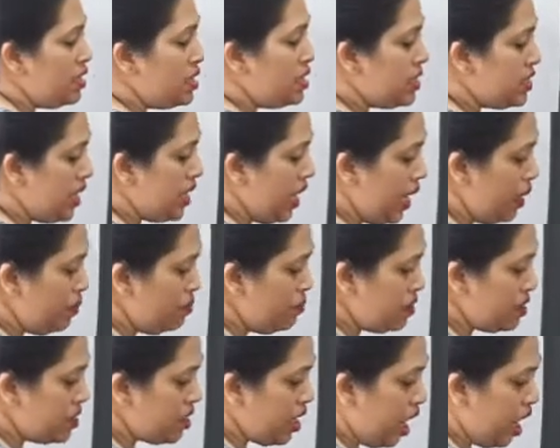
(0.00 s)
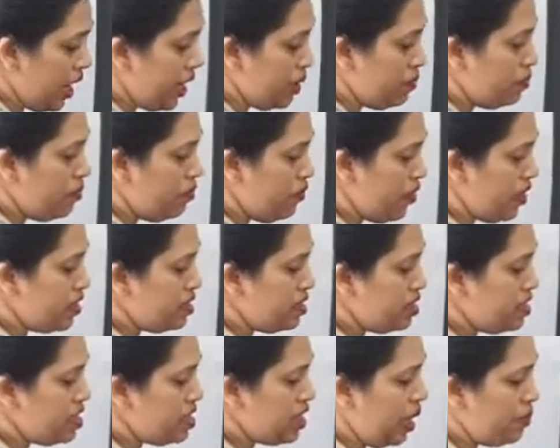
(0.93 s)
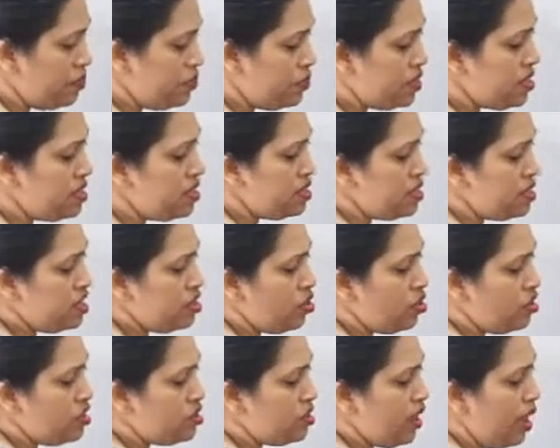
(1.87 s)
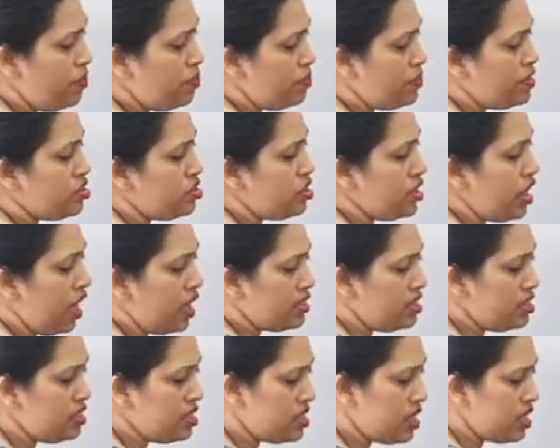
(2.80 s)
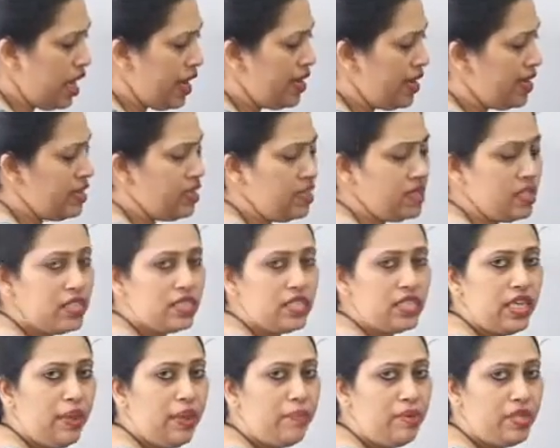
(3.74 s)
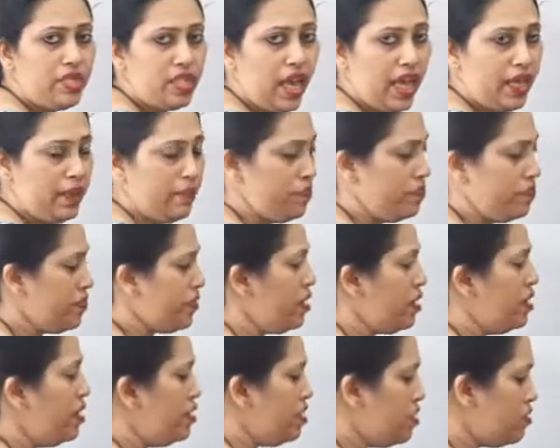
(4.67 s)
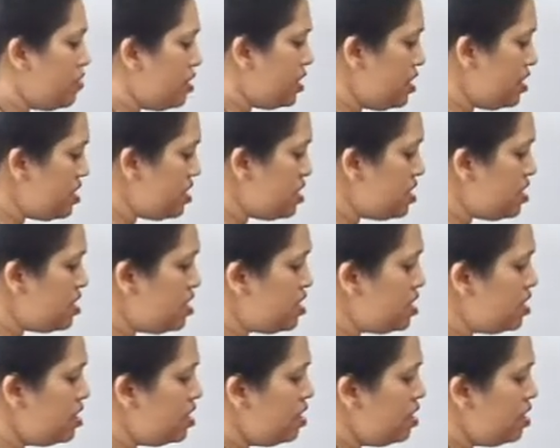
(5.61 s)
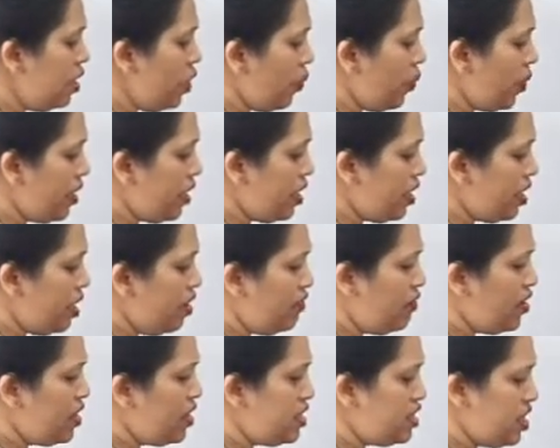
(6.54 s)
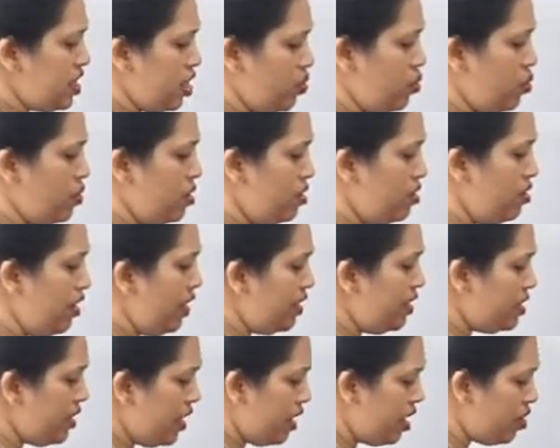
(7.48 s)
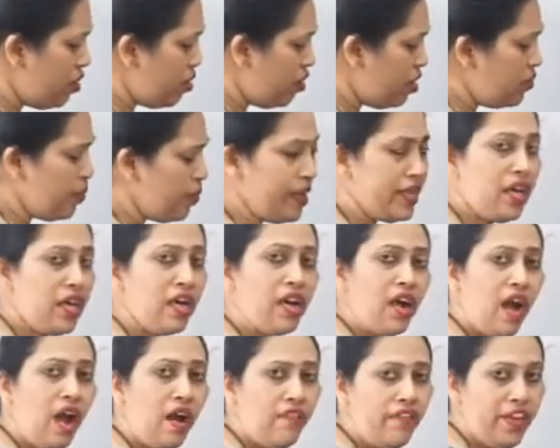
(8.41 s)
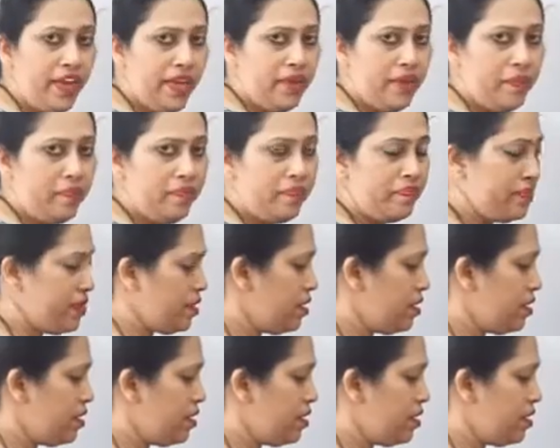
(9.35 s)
Same time when this happens, this also happens on the other side at the same time. Now this is vena cava is singular and they are called vena cavae.